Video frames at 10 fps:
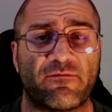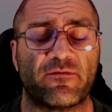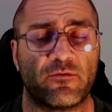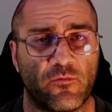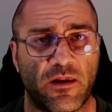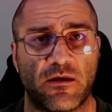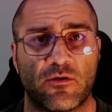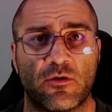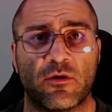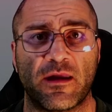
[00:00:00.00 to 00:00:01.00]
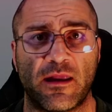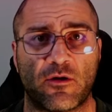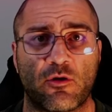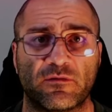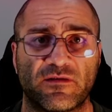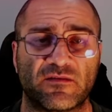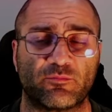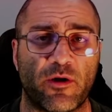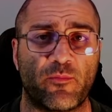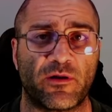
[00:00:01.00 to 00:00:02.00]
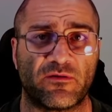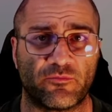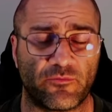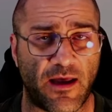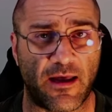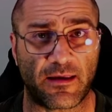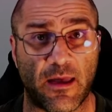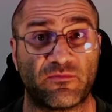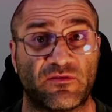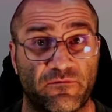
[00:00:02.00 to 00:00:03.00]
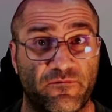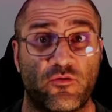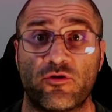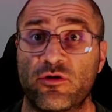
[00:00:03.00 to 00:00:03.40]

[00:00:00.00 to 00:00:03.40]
when you're in a contest prep when it comes to food,